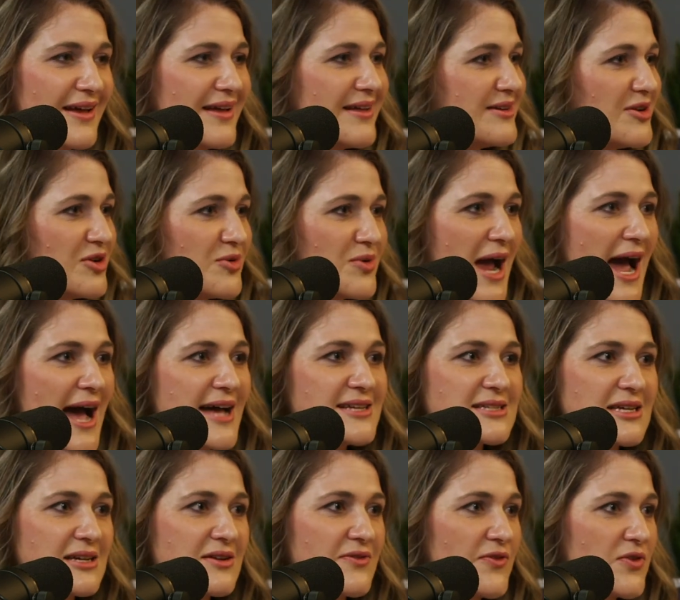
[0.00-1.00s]
you're
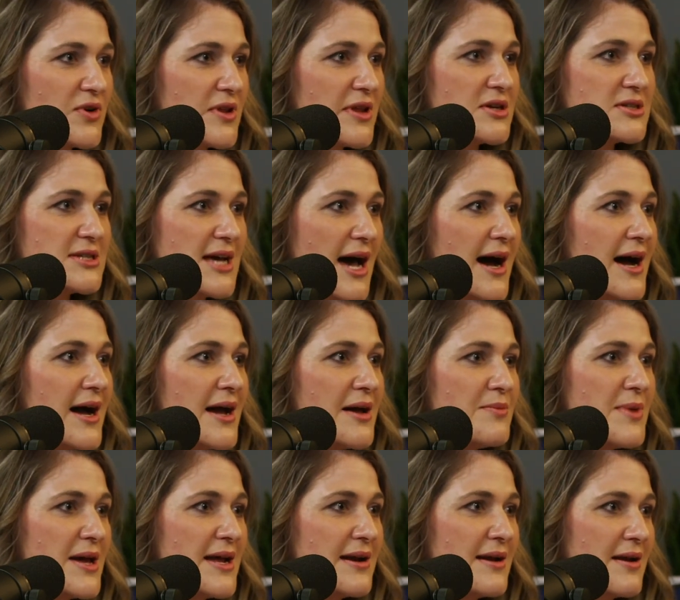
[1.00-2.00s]
asking for their
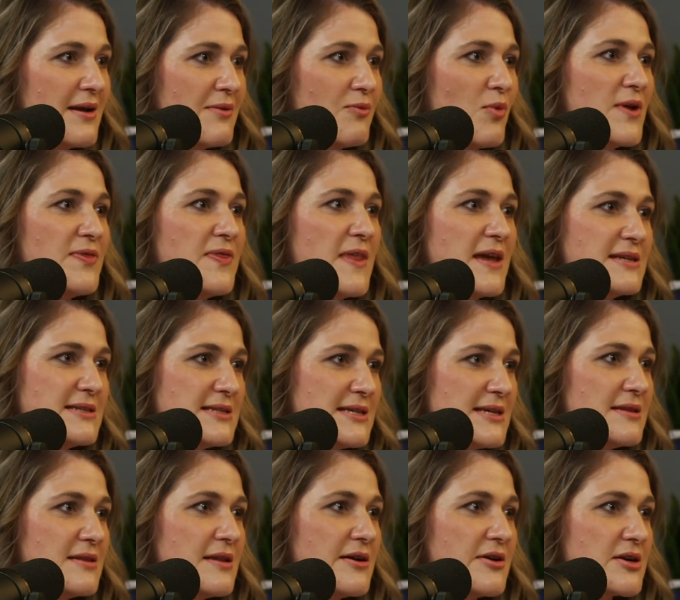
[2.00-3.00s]
time and what they
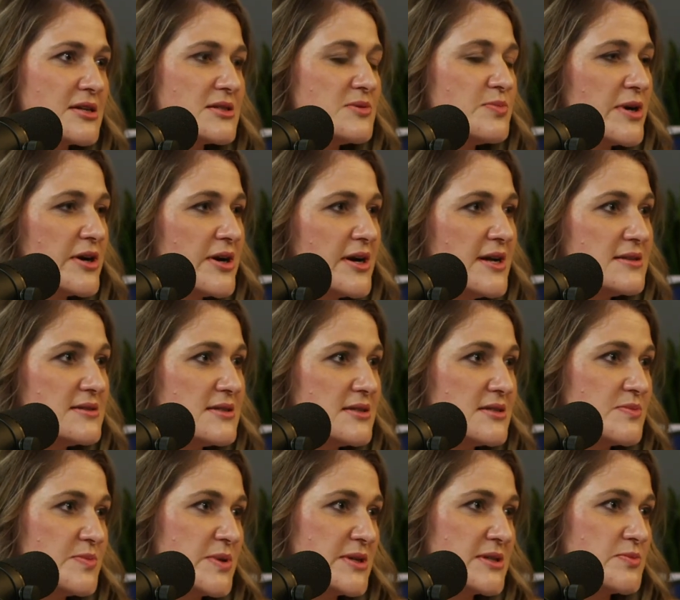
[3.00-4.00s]
did, their
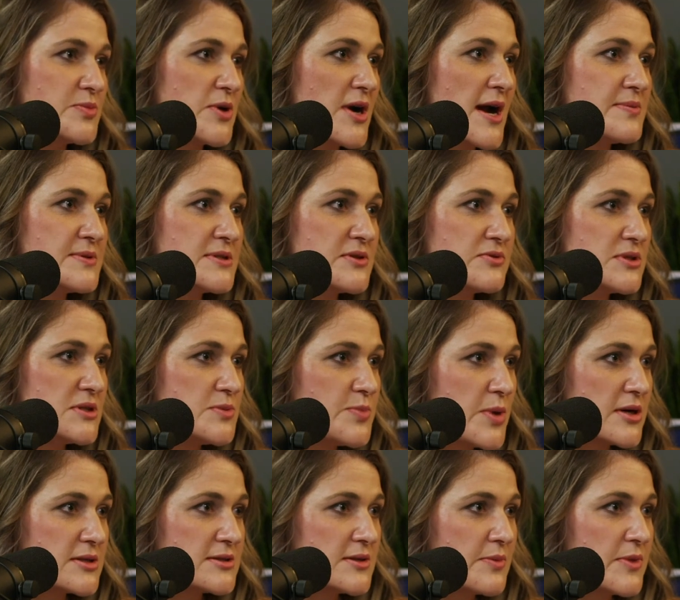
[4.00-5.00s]
experiences, because perhaps it would
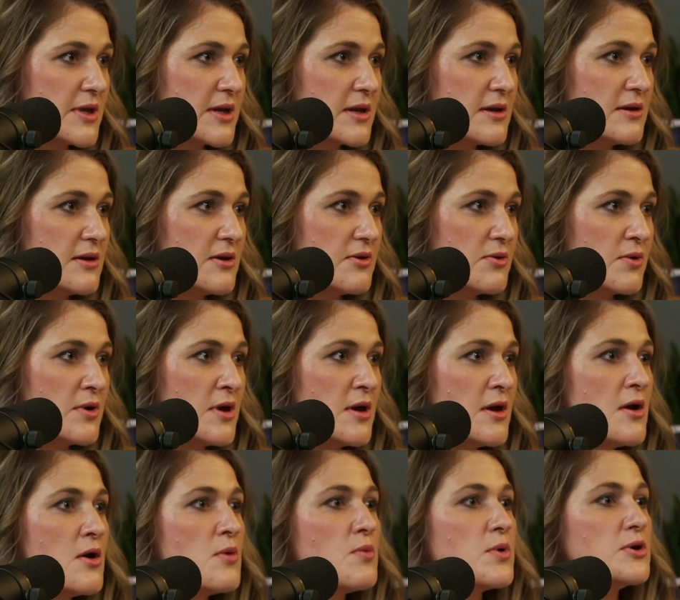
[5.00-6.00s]
spark something in you.
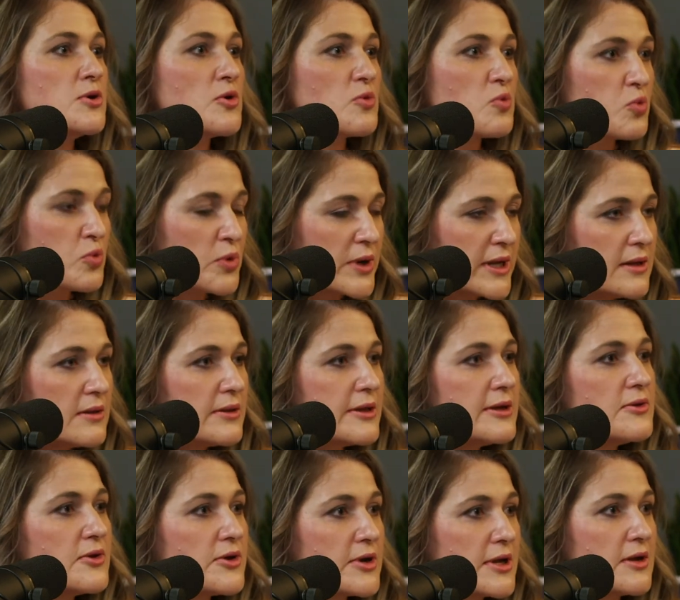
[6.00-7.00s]
When you're
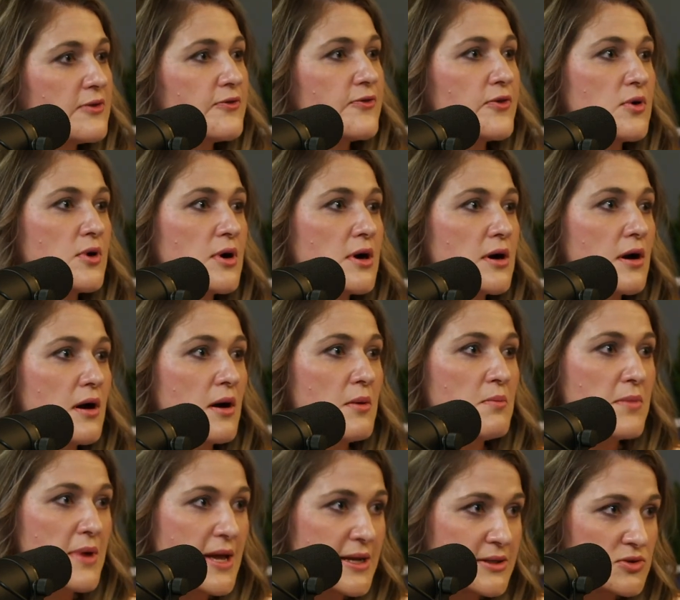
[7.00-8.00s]
really looking for a
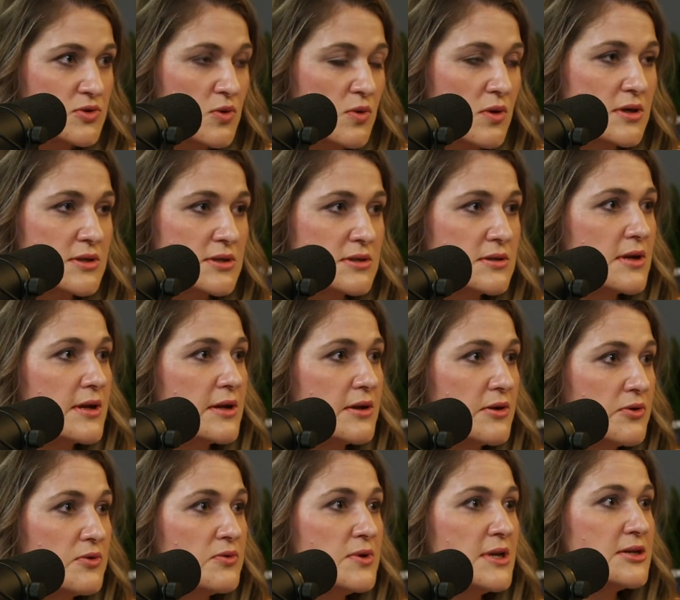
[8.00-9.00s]
mentor,
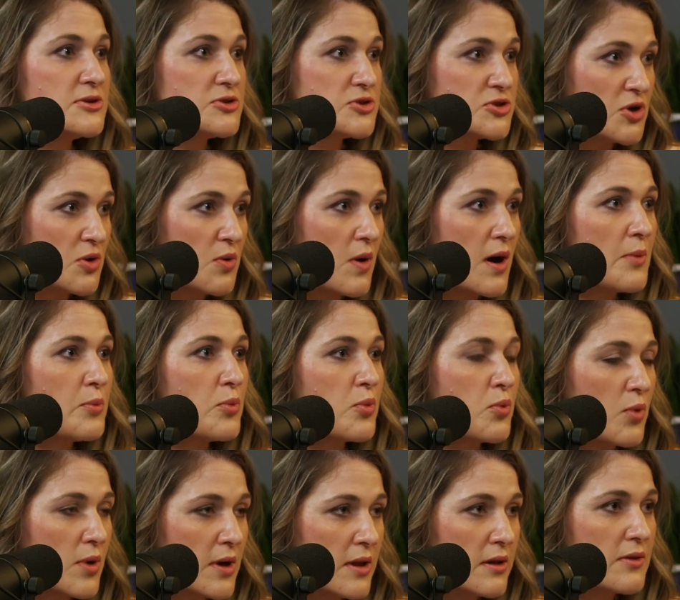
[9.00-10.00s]
you need to show up
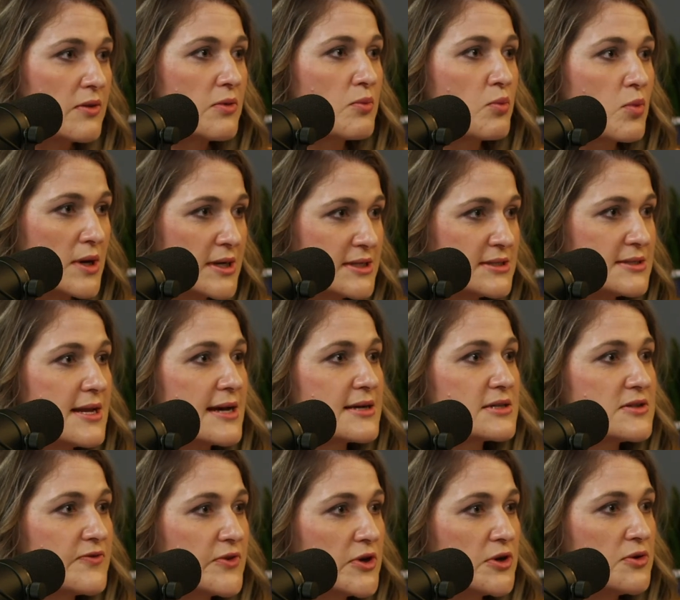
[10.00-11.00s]
with what is
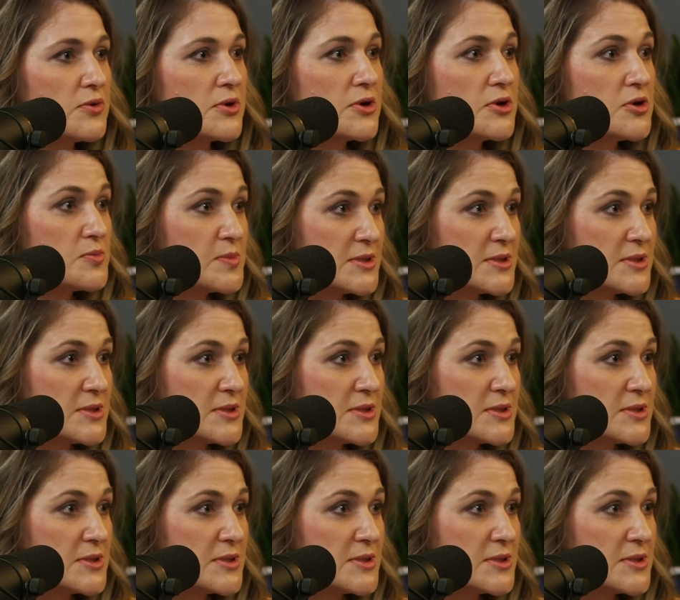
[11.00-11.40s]
next for you or your